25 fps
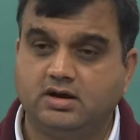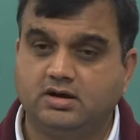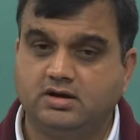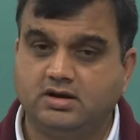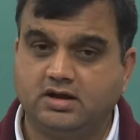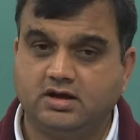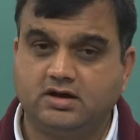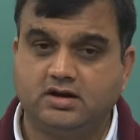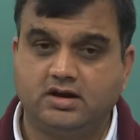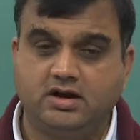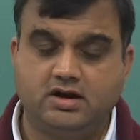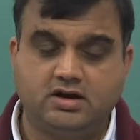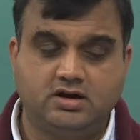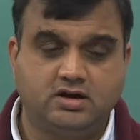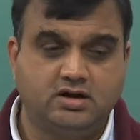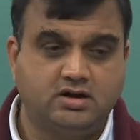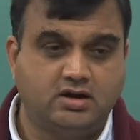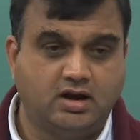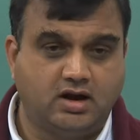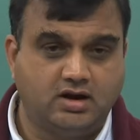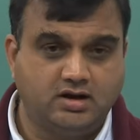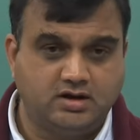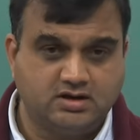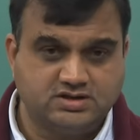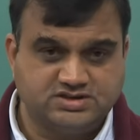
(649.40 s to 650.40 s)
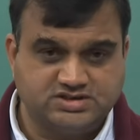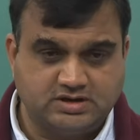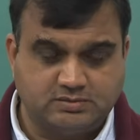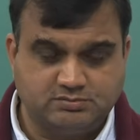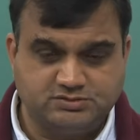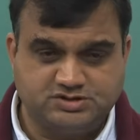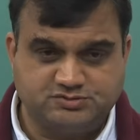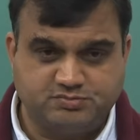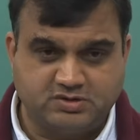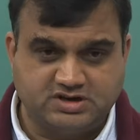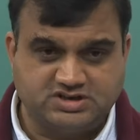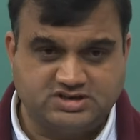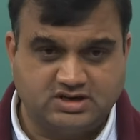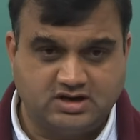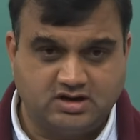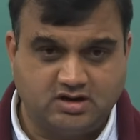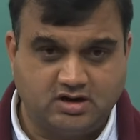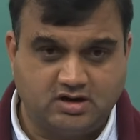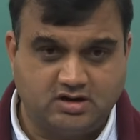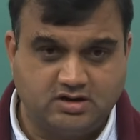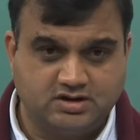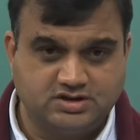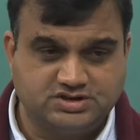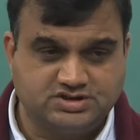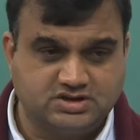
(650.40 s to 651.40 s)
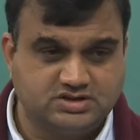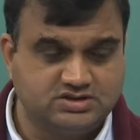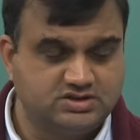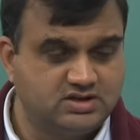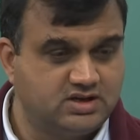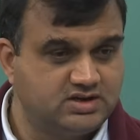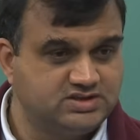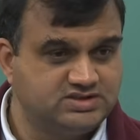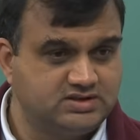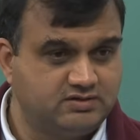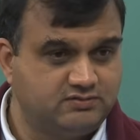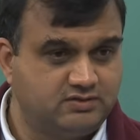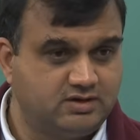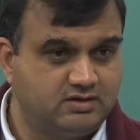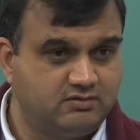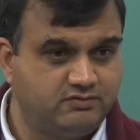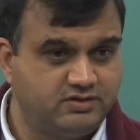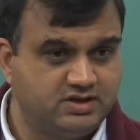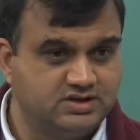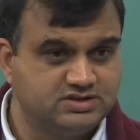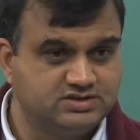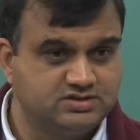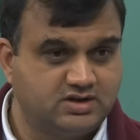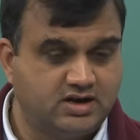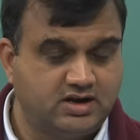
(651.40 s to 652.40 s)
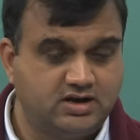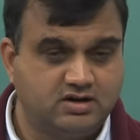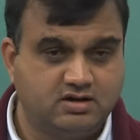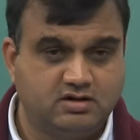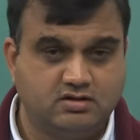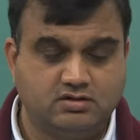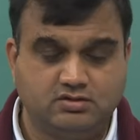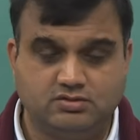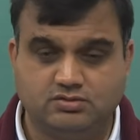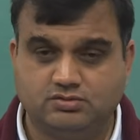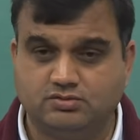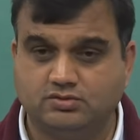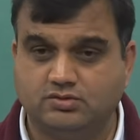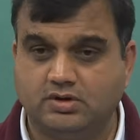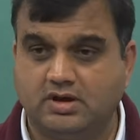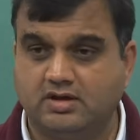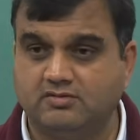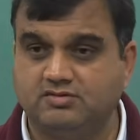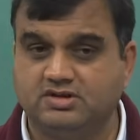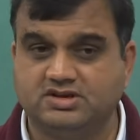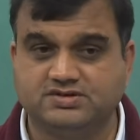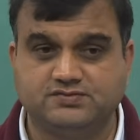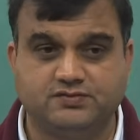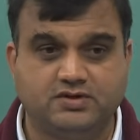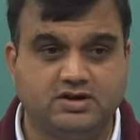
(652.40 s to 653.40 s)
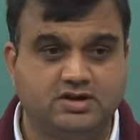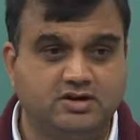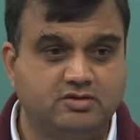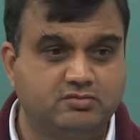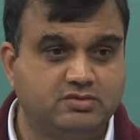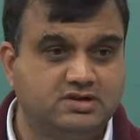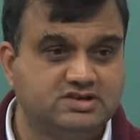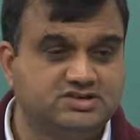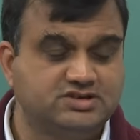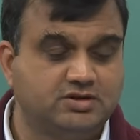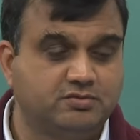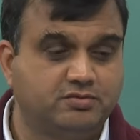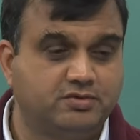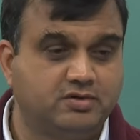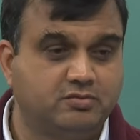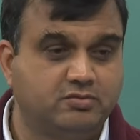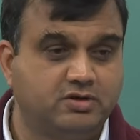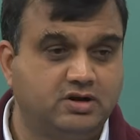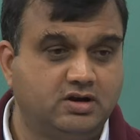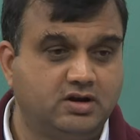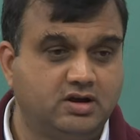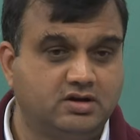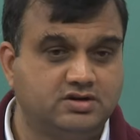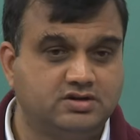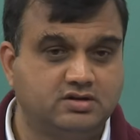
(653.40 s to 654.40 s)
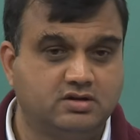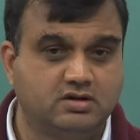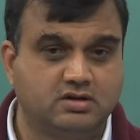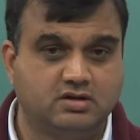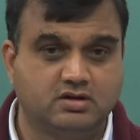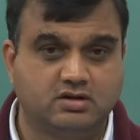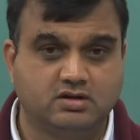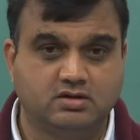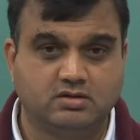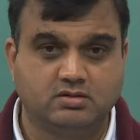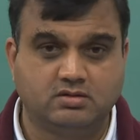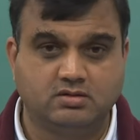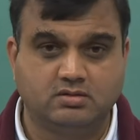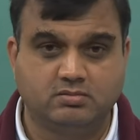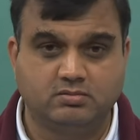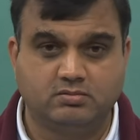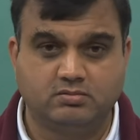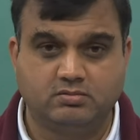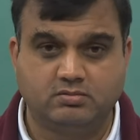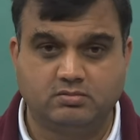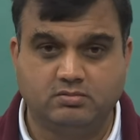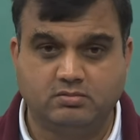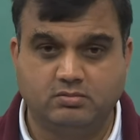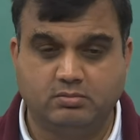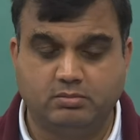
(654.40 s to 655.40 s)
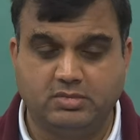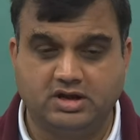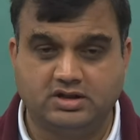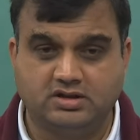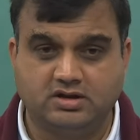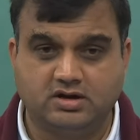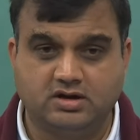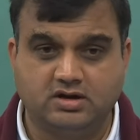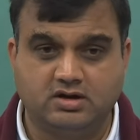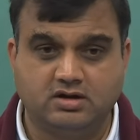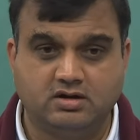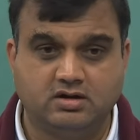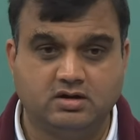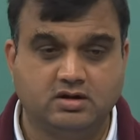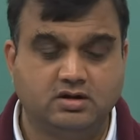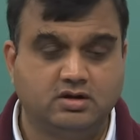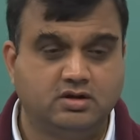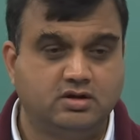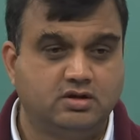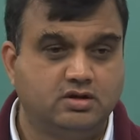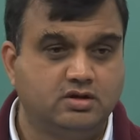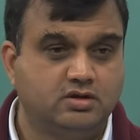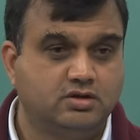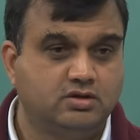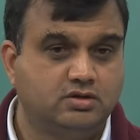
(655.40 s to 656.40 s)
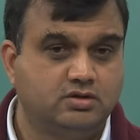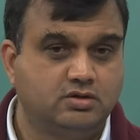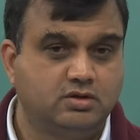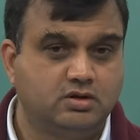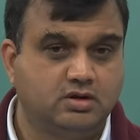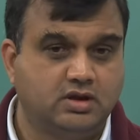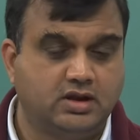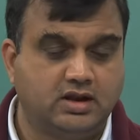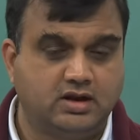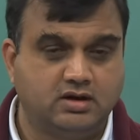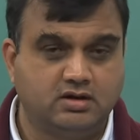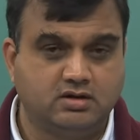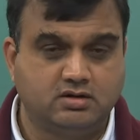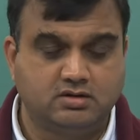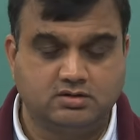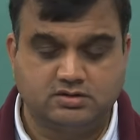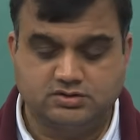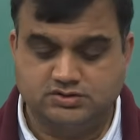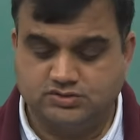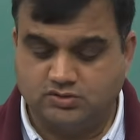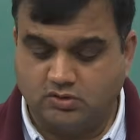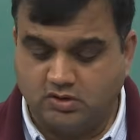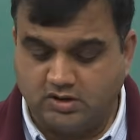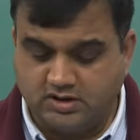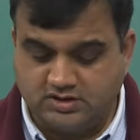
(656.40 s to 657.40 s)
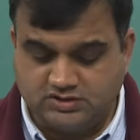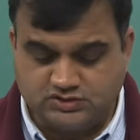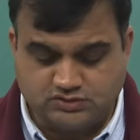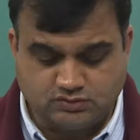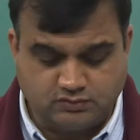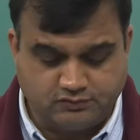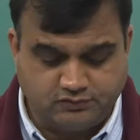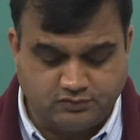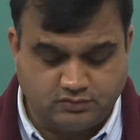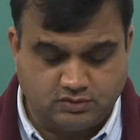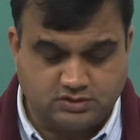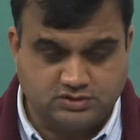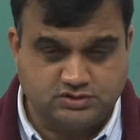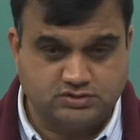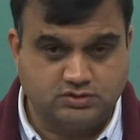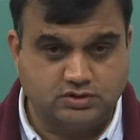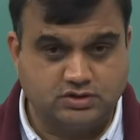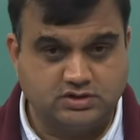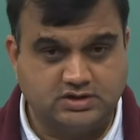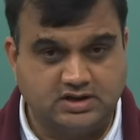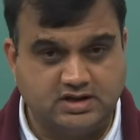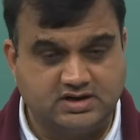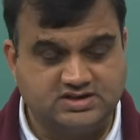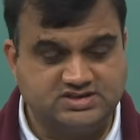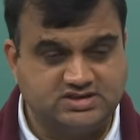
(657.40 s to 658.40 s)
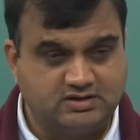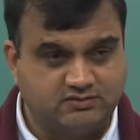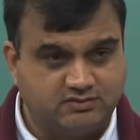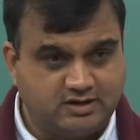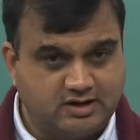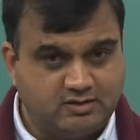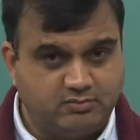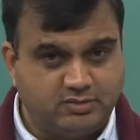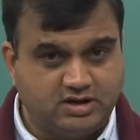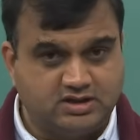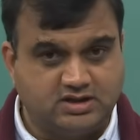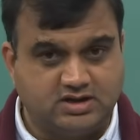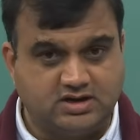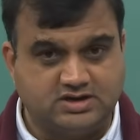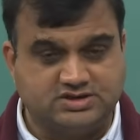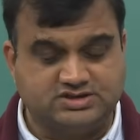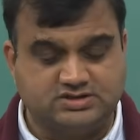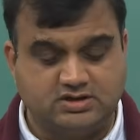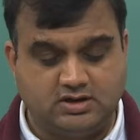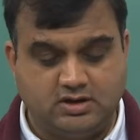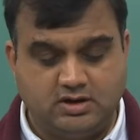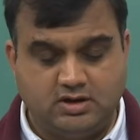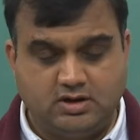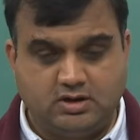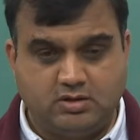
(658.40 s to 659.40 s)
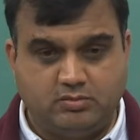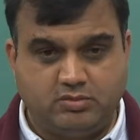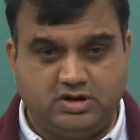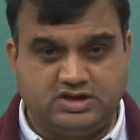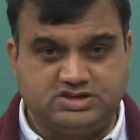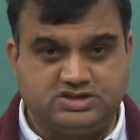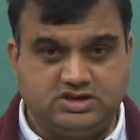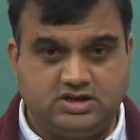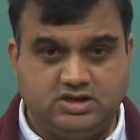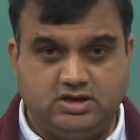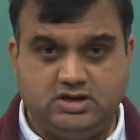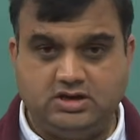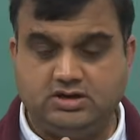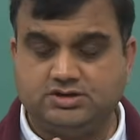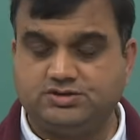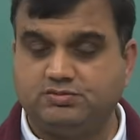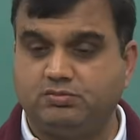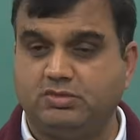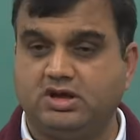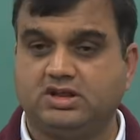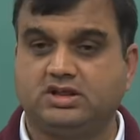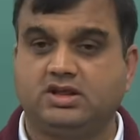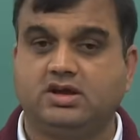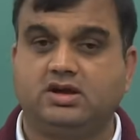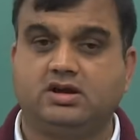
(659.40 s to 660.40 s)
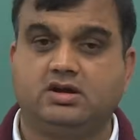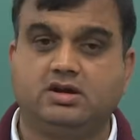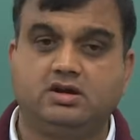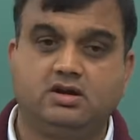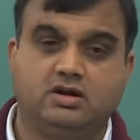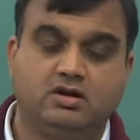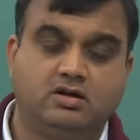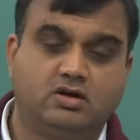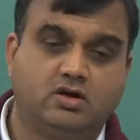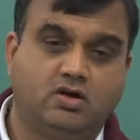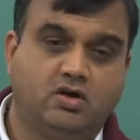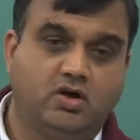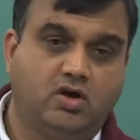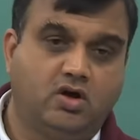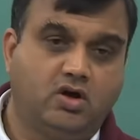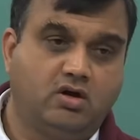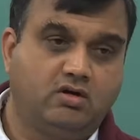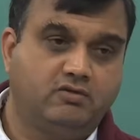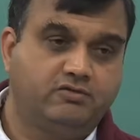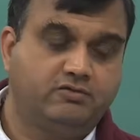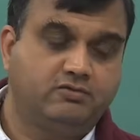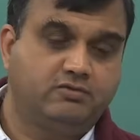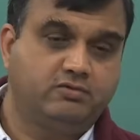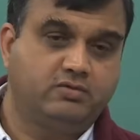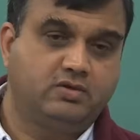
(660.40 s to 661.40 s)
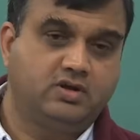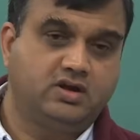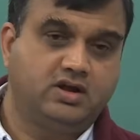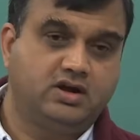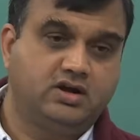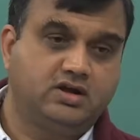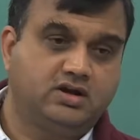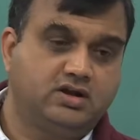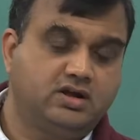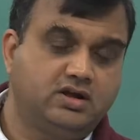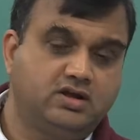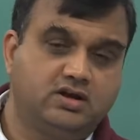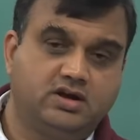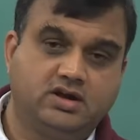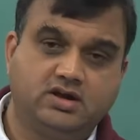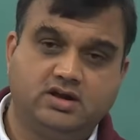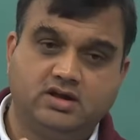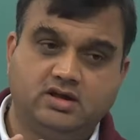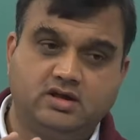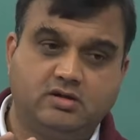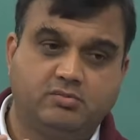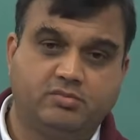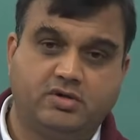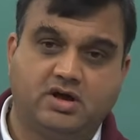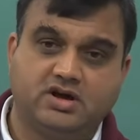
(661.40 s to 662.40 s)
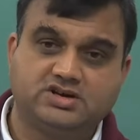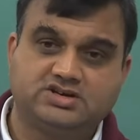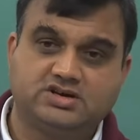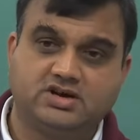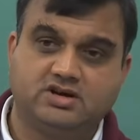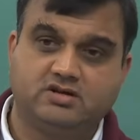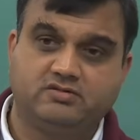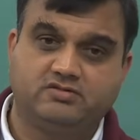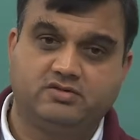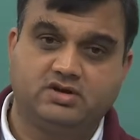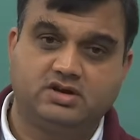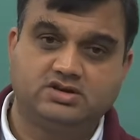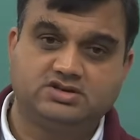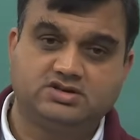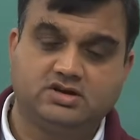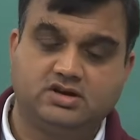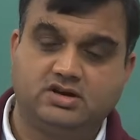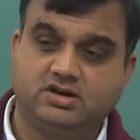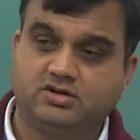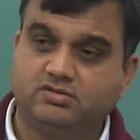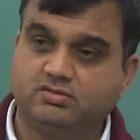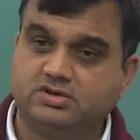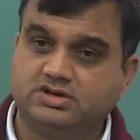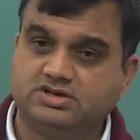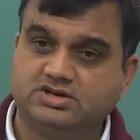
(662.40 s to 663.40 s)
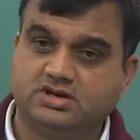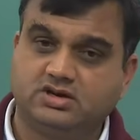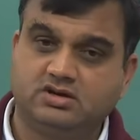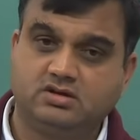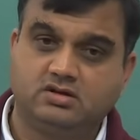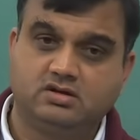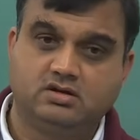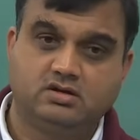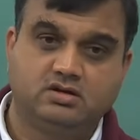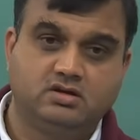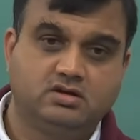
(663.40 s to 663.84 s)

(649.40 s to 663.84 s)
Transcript: integrate it under some special conditions. There are several ways, right? You have this variable severable method and so on and so forth. So, there are several methods, but each method of integrating a partial differential equation